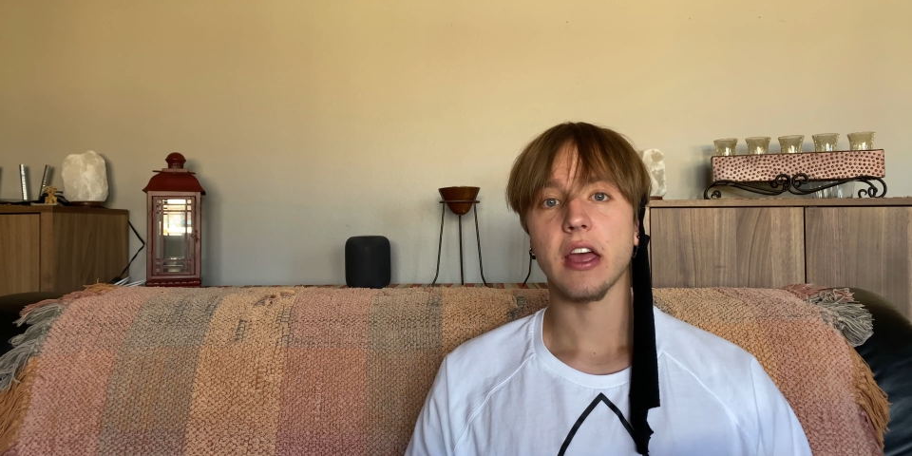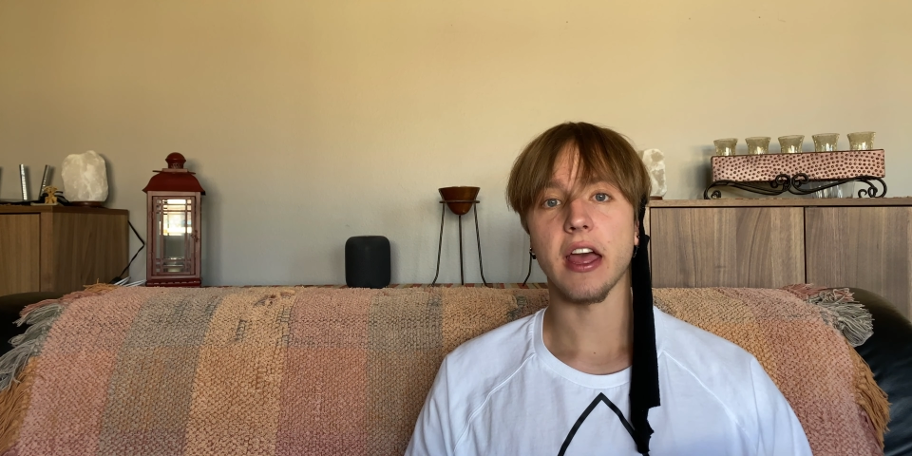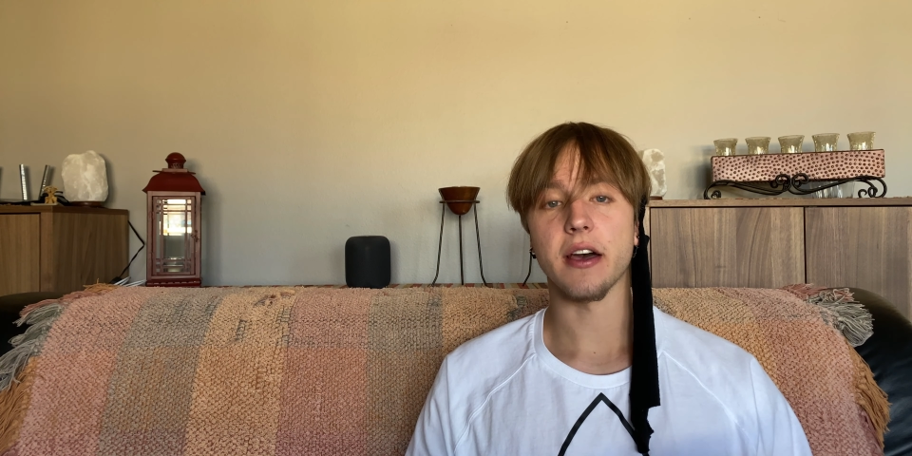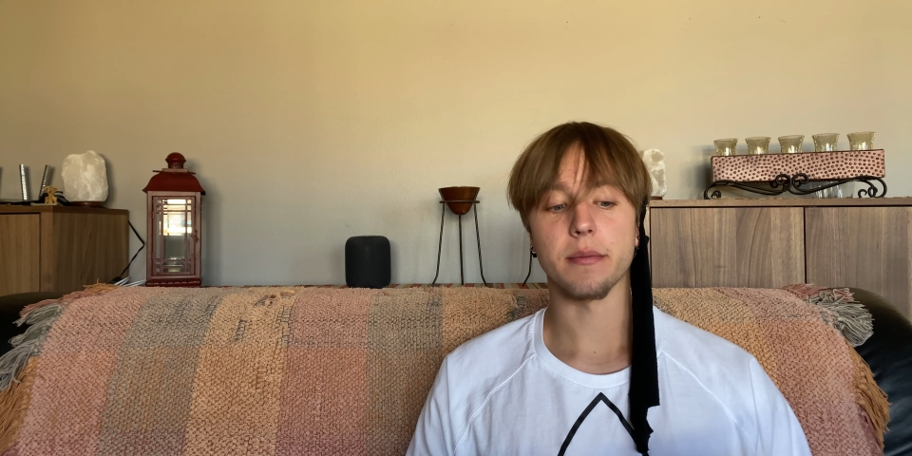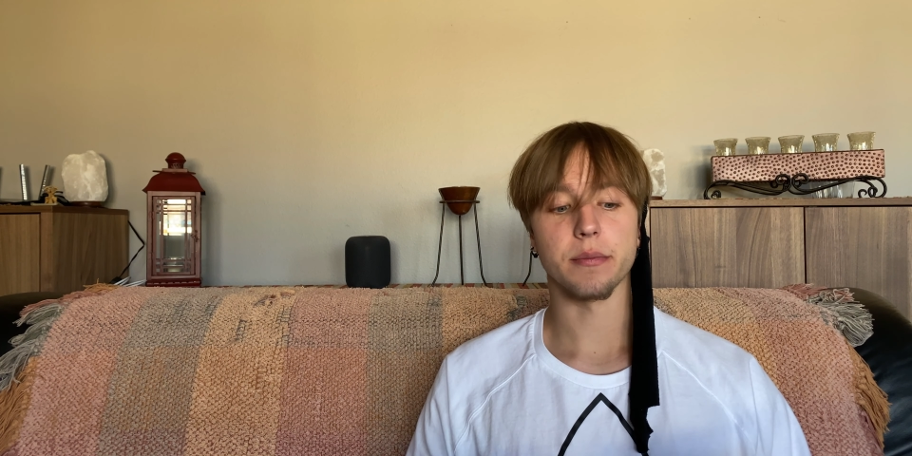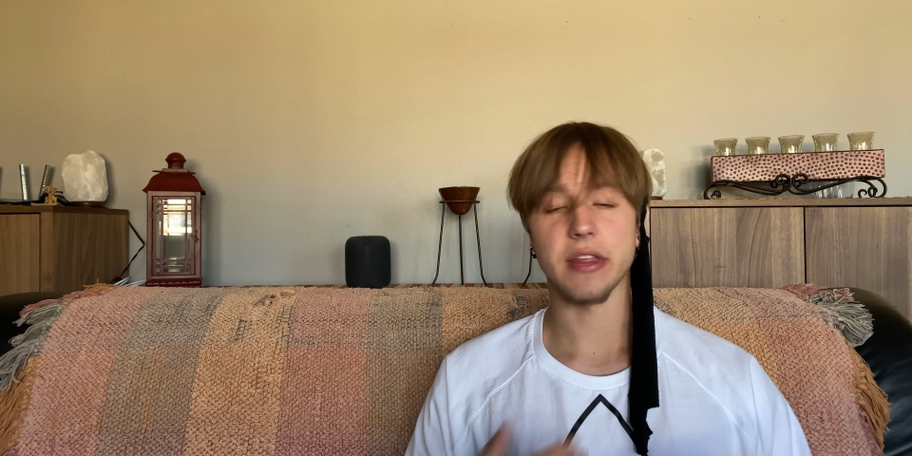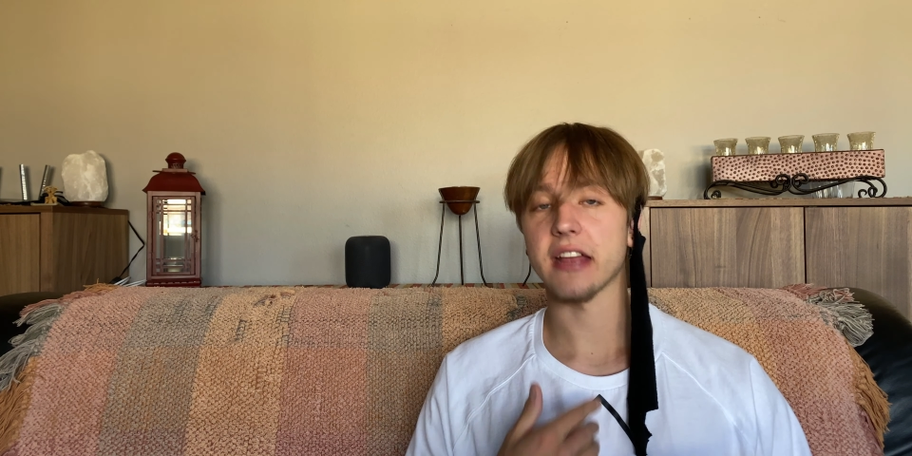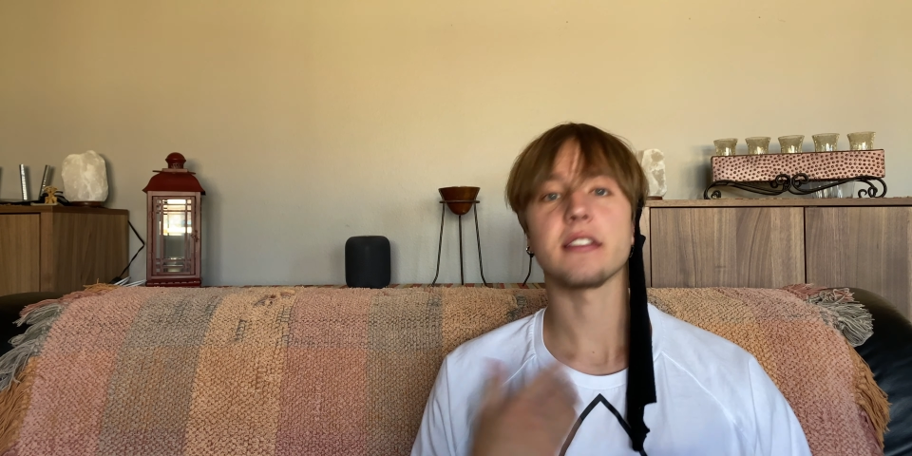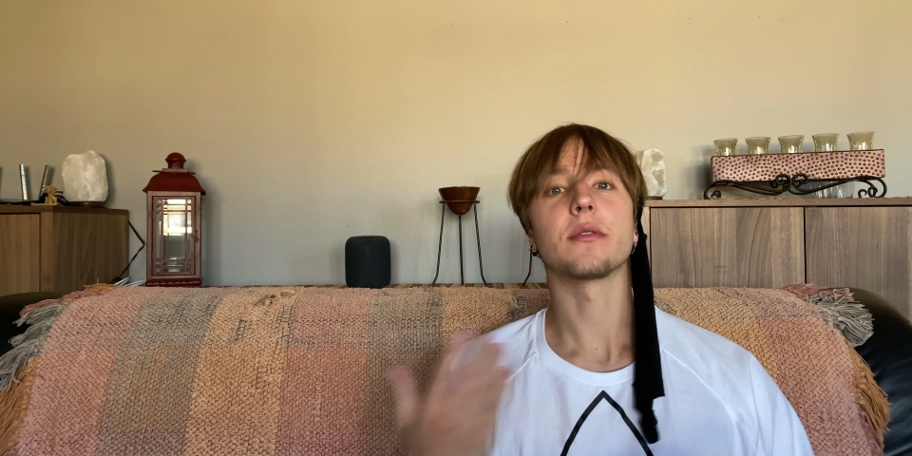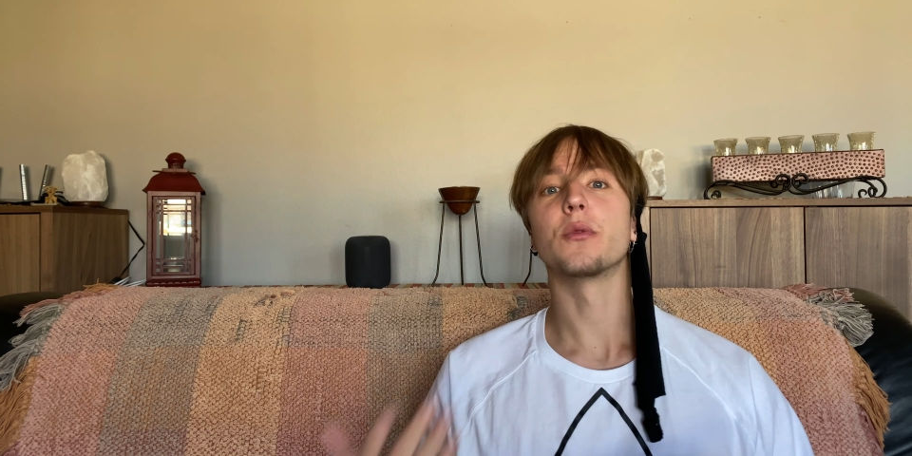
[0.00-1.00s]

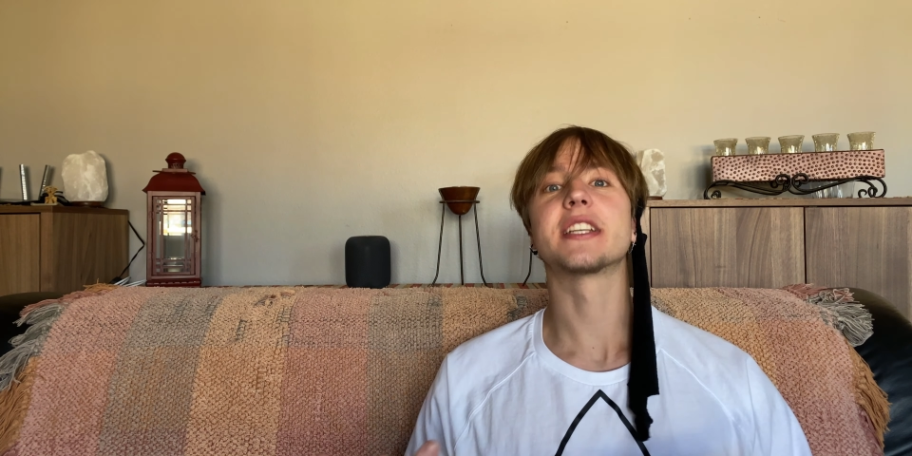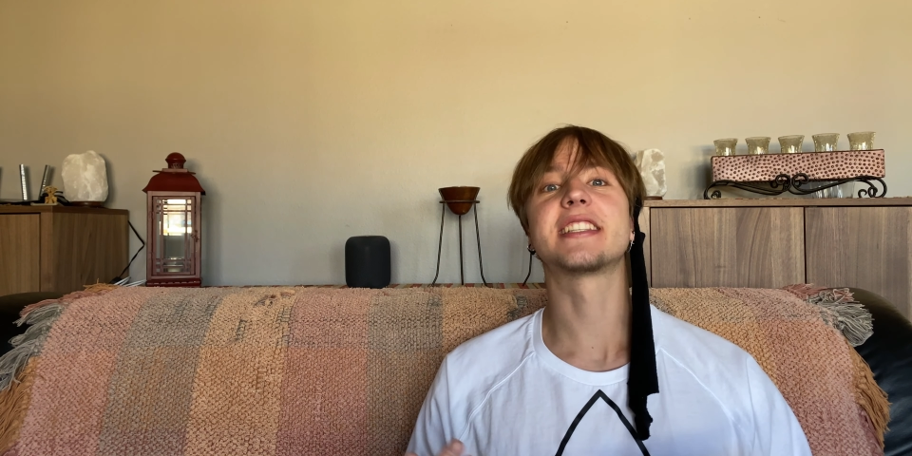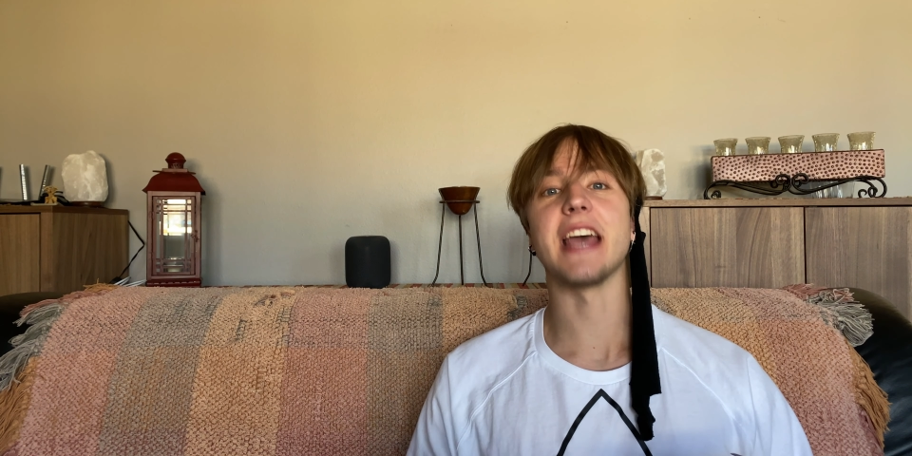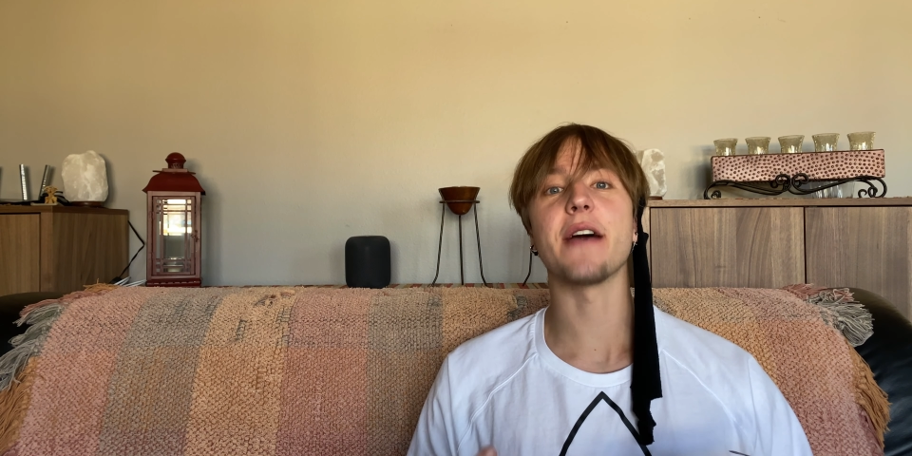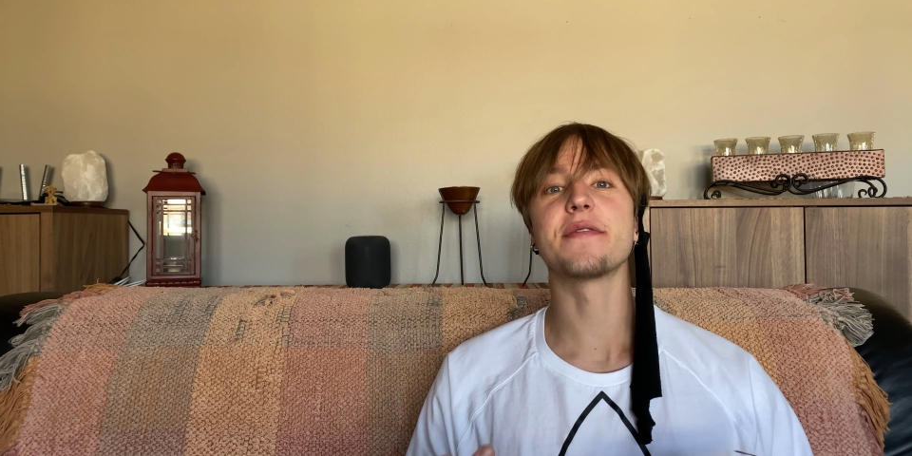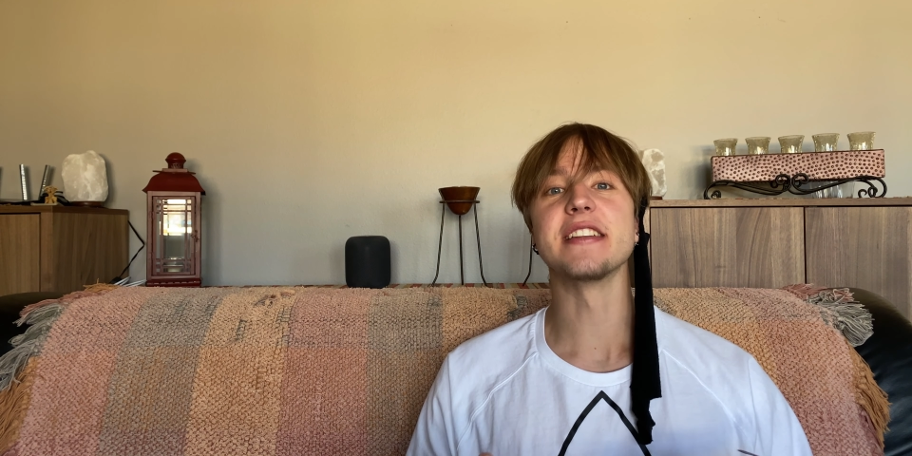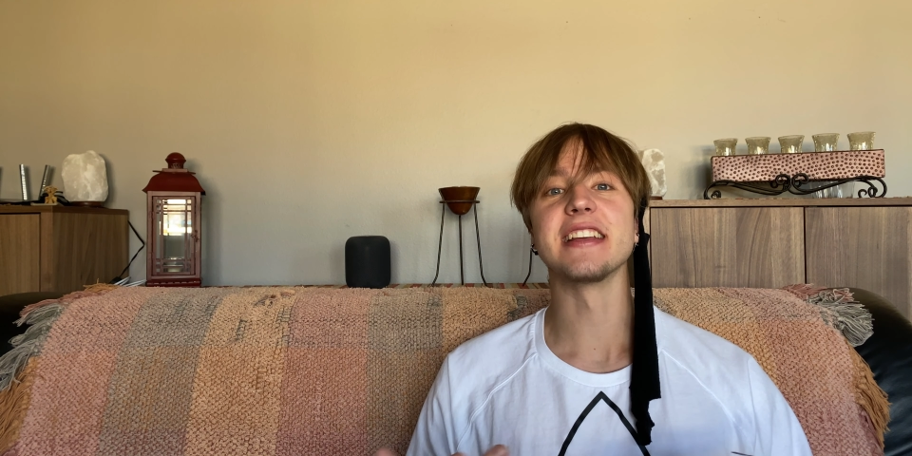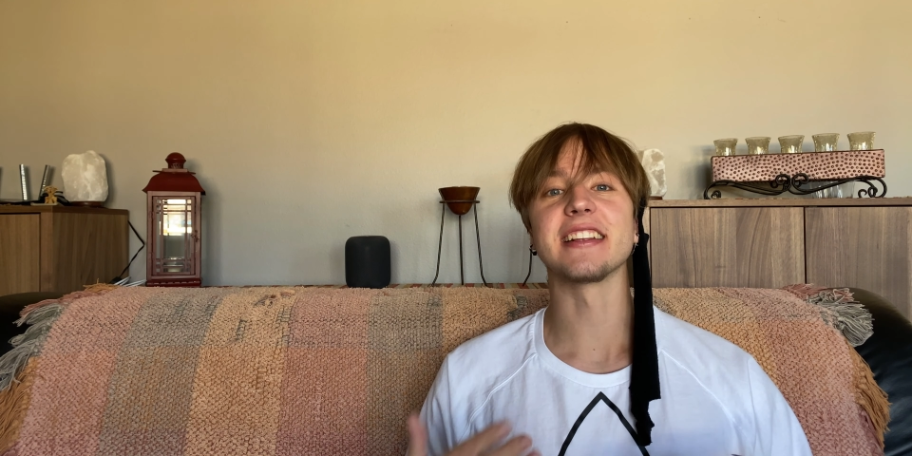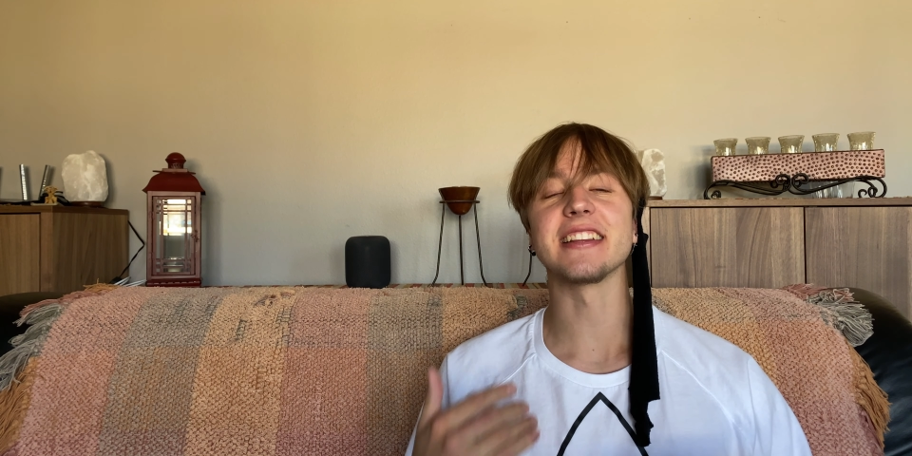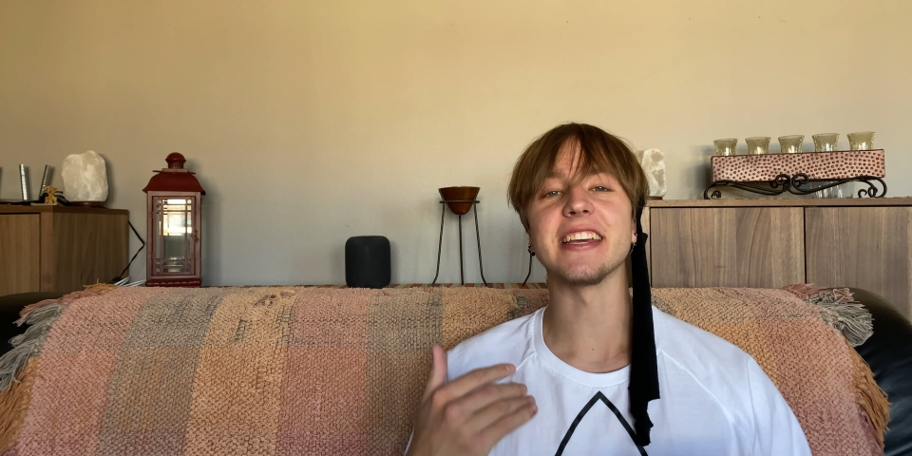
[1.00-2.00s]
That was
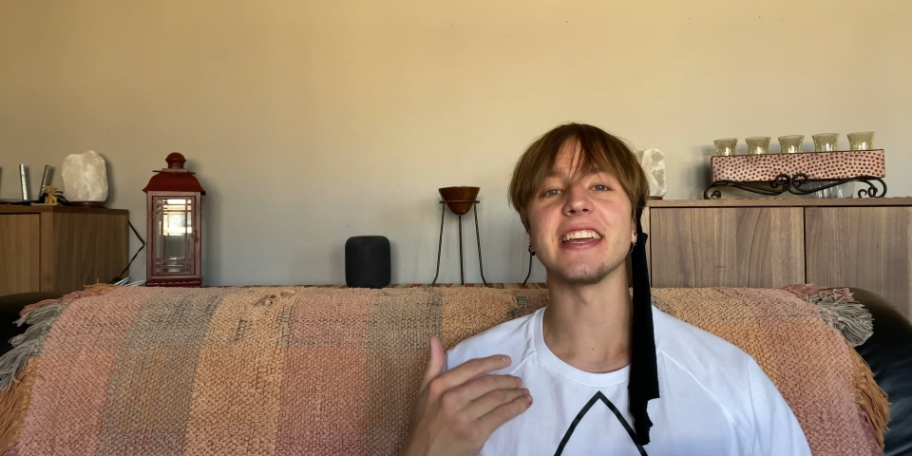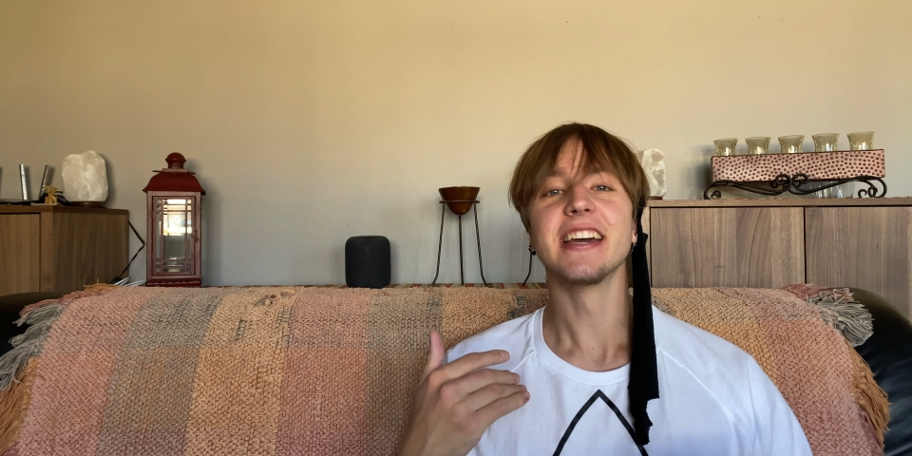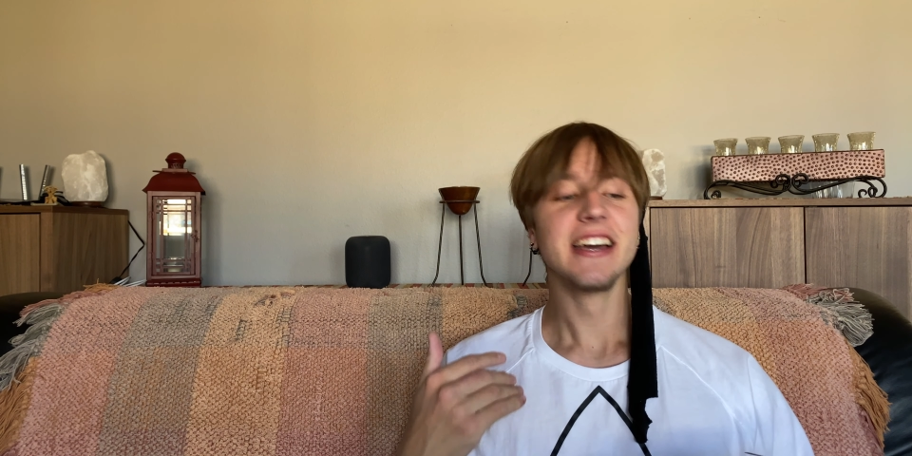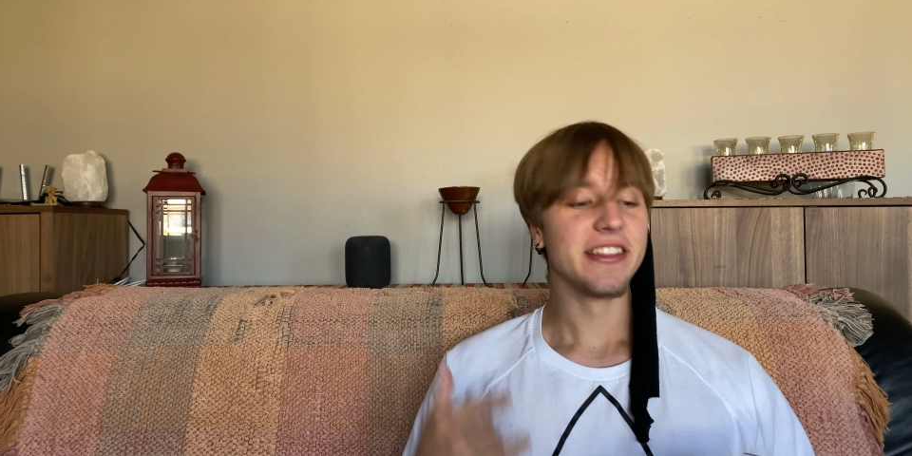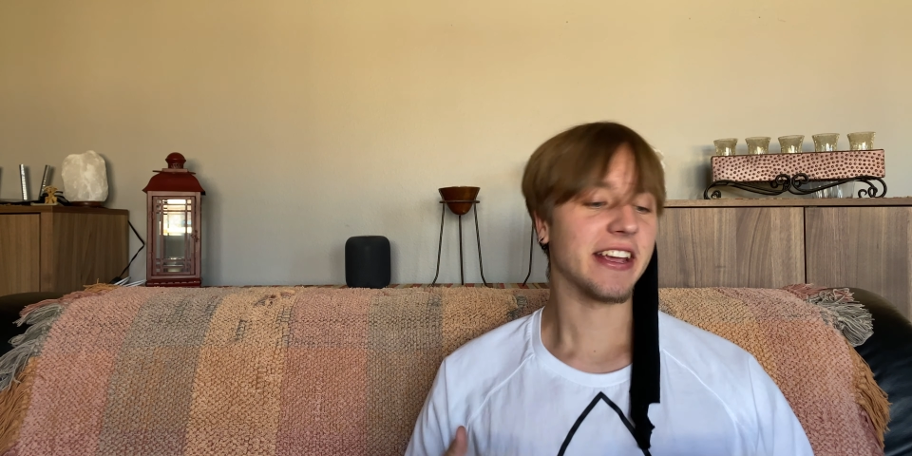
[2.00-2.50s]
definitely